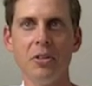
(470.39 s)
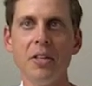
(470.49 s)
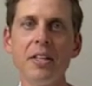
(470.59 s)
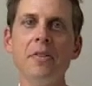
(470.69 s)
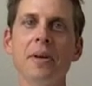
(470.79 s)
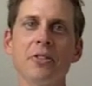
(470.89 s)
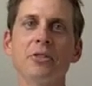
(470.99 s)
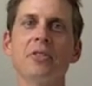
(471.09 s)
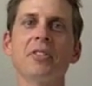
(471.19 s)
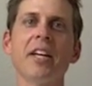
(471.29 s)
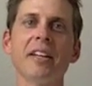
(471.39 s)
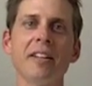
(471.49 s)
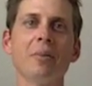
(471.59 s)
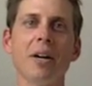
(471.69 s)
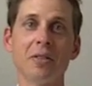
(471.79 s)
you need to make sure you're
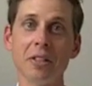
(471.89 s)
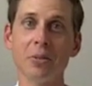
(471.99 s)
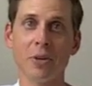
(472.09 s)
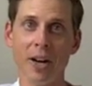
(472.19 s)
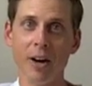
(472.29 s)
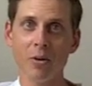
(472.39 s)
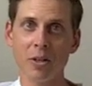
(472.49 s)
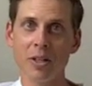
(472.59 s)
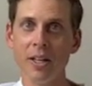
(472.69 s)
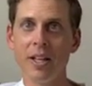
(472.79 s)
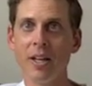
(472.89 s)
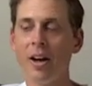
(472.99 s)
taking in about 1 liter per hour,